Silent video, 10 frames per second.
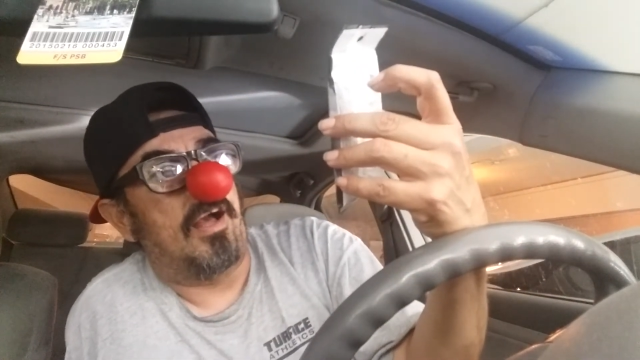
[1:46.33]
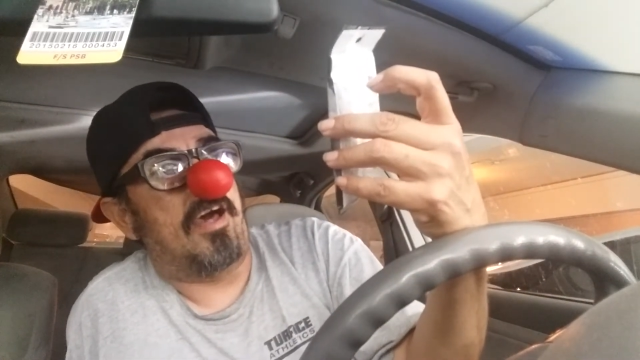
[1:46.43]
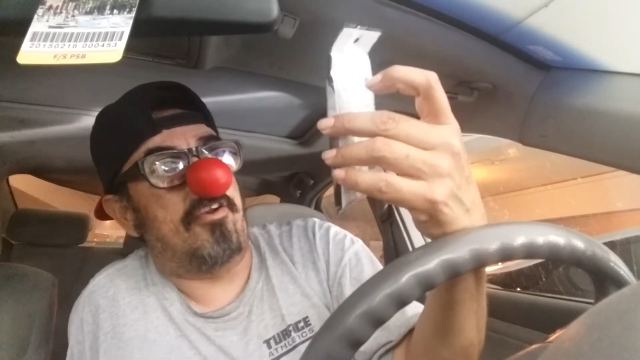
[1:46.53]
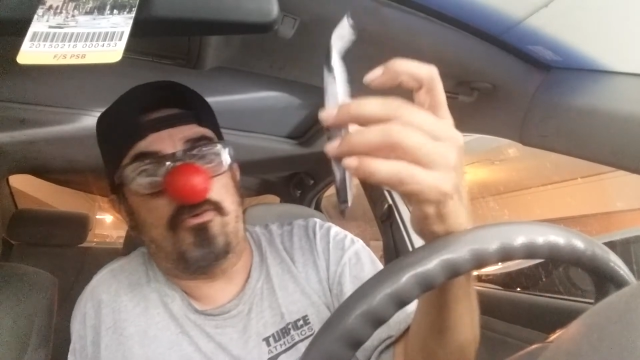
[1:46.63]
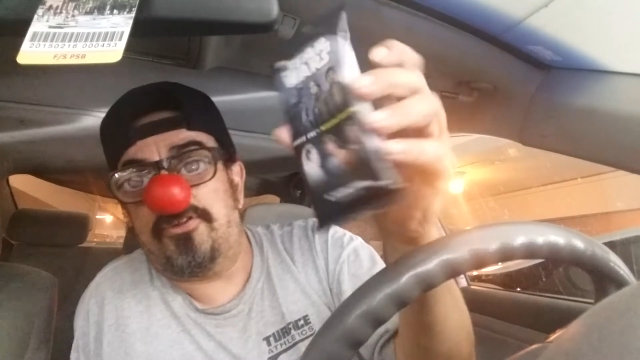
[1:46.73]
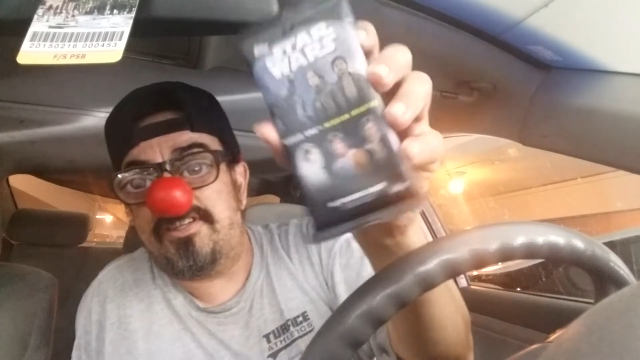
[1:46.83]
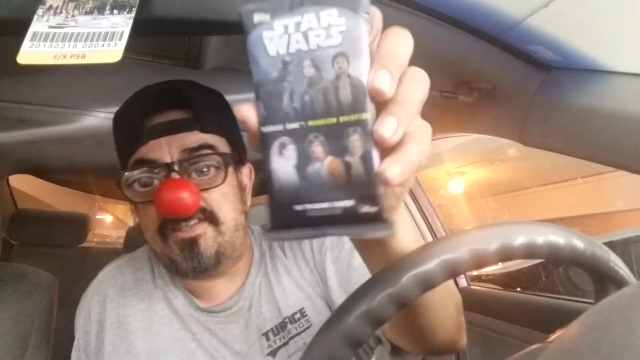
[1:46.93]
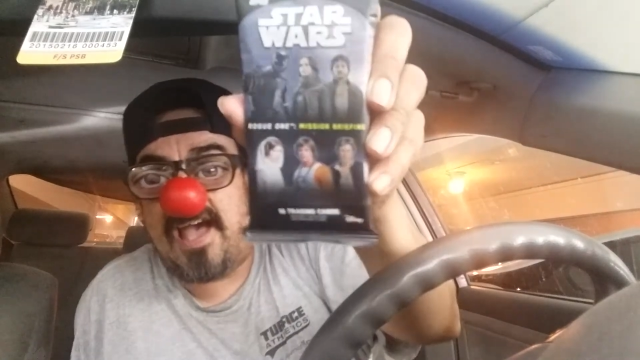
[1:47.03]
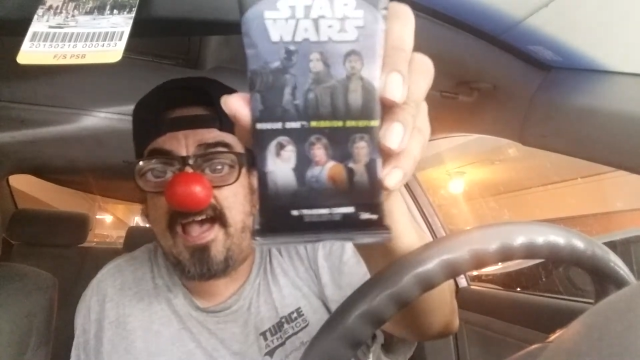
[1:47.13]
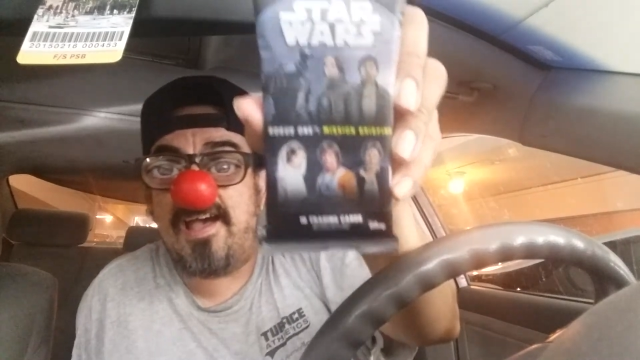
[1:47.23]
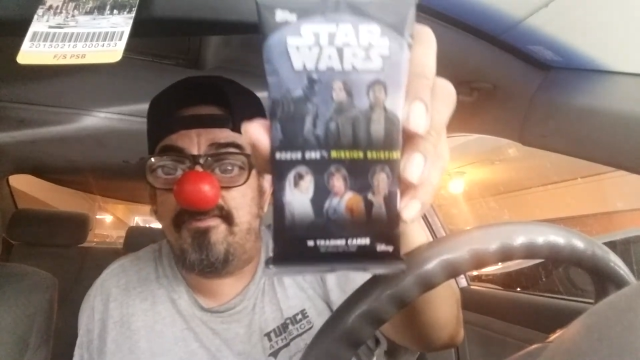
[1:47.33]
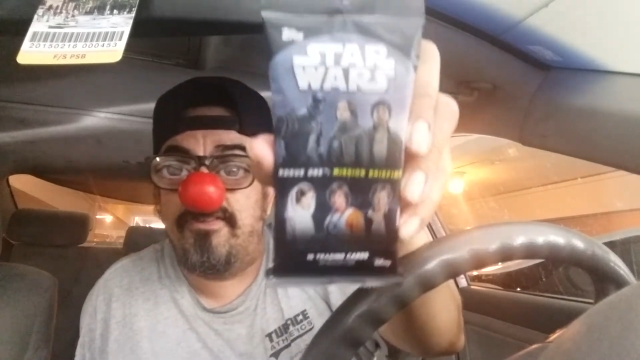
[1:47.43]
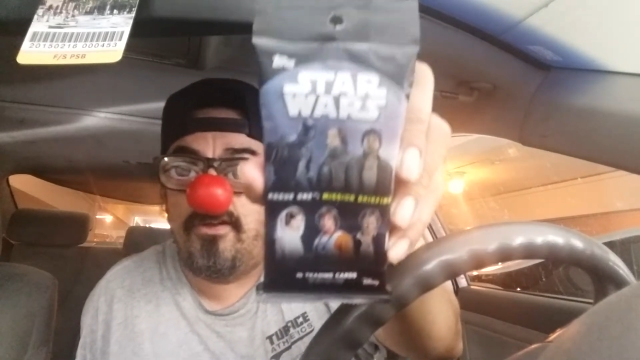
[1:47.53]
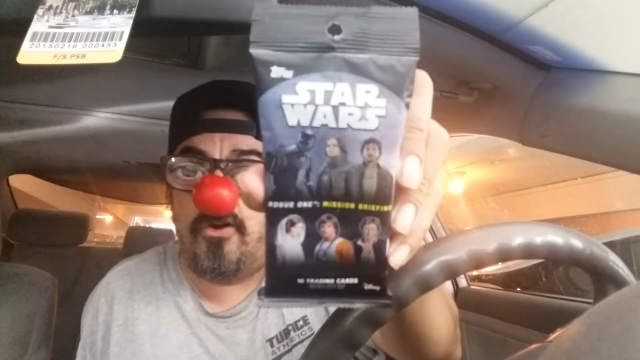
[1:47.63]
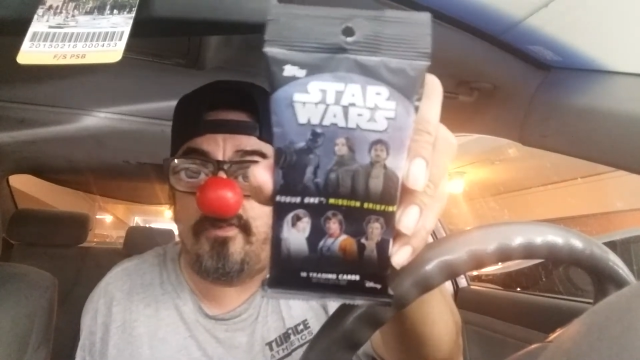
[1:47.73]
I don't know what these
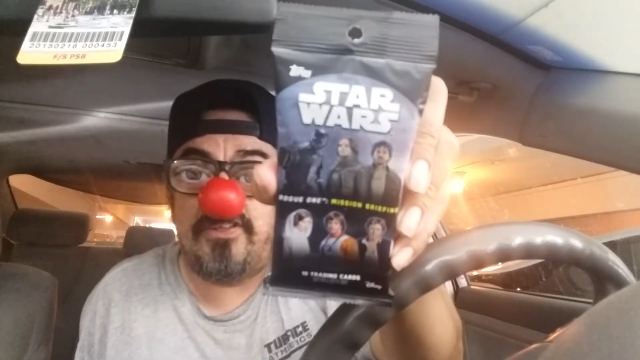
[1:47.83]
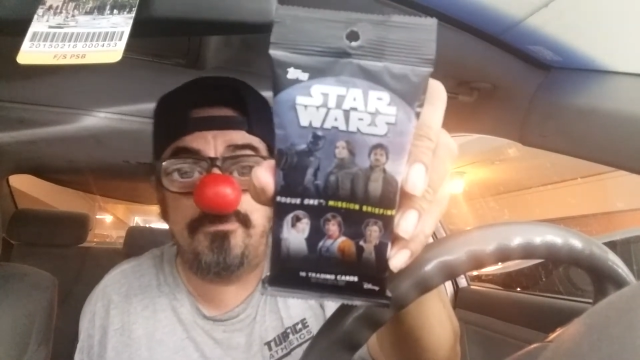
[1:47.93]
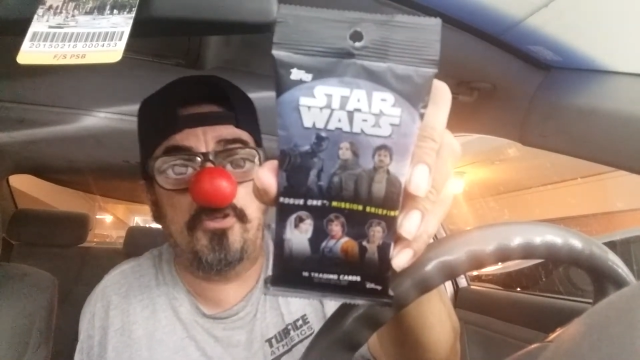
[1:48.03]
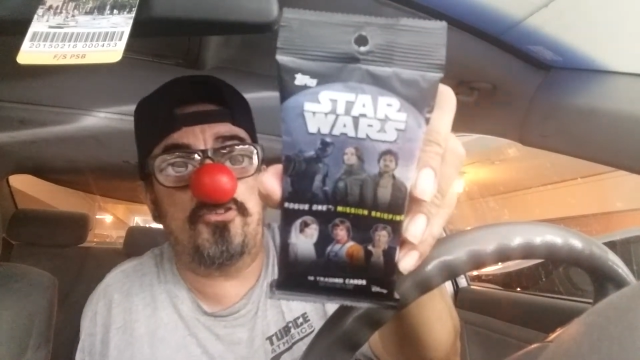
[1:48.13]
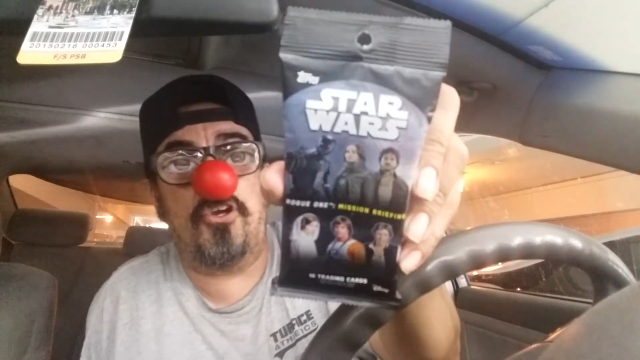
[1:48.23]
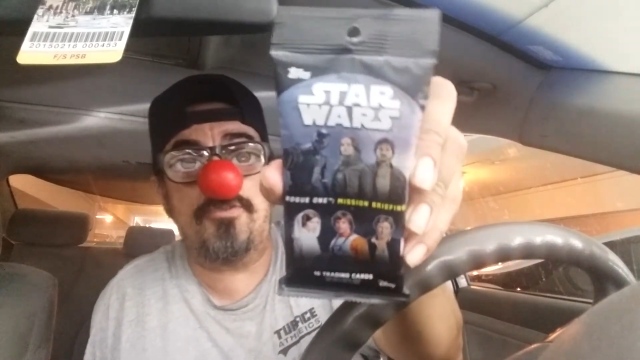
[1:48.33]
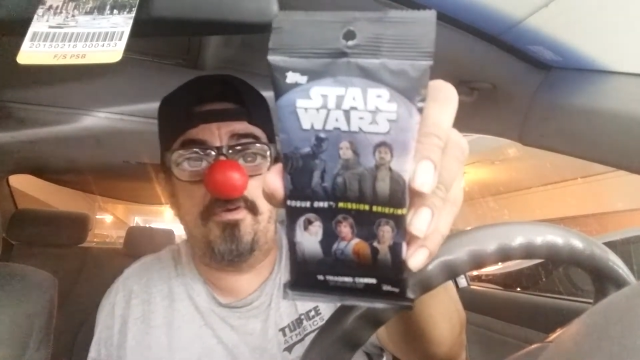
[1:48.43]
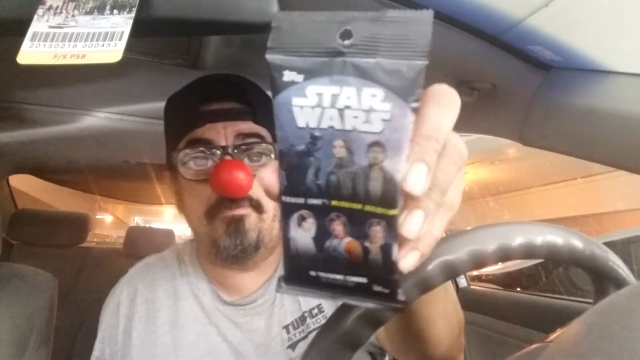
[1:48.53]
have, or these been searched,